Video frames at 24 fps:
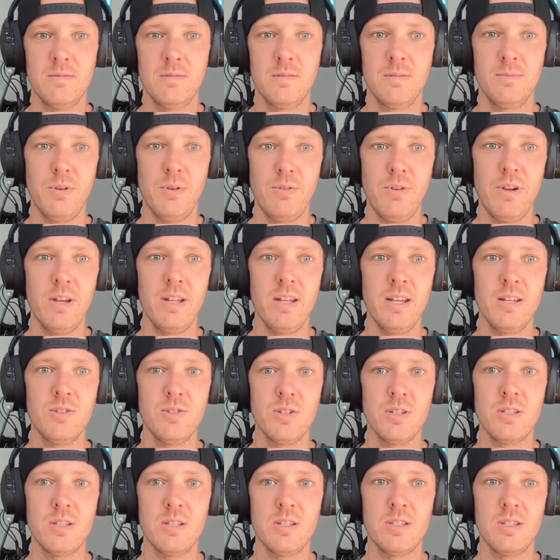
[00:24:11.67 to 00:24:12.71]
really
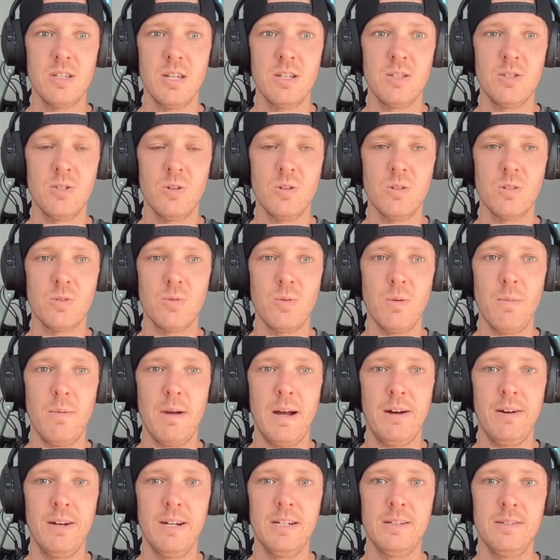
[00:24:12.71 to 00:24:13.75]
interesting to sit and talk to him
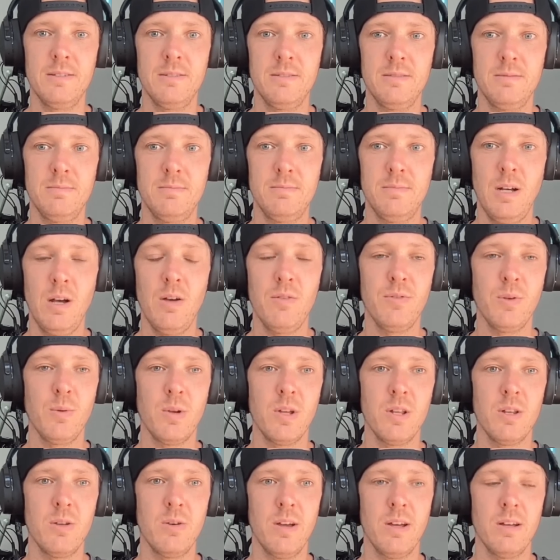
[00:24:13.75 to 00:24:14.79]
about it. I've just been for
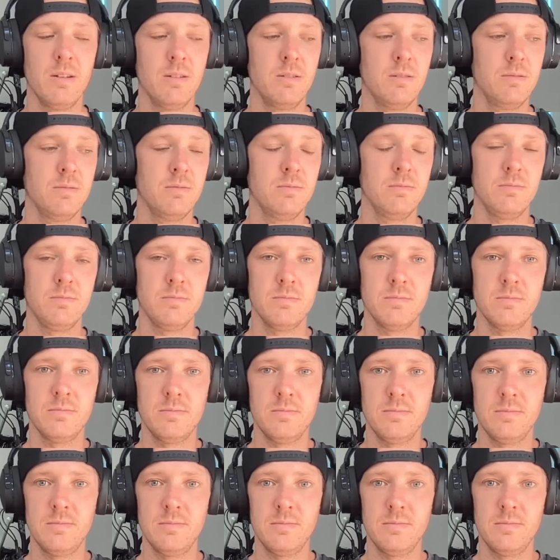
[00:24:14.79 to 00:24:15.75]
a cross country ride actually.